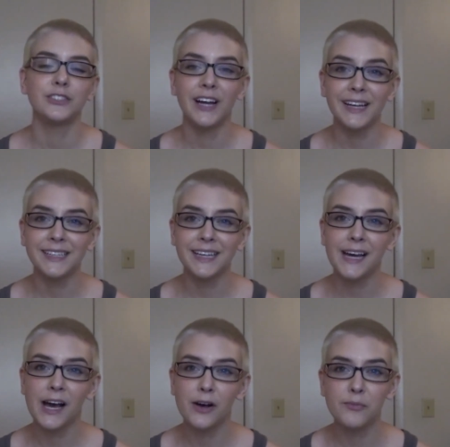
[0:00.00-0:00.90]
Try to
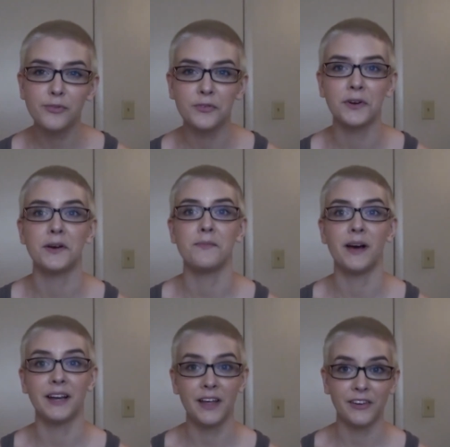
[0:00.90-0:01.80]
get help from
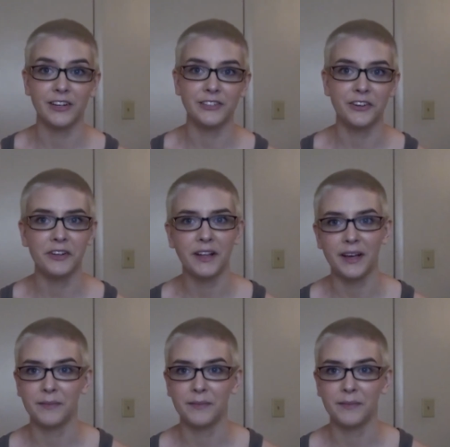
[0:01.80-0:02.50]
another adult.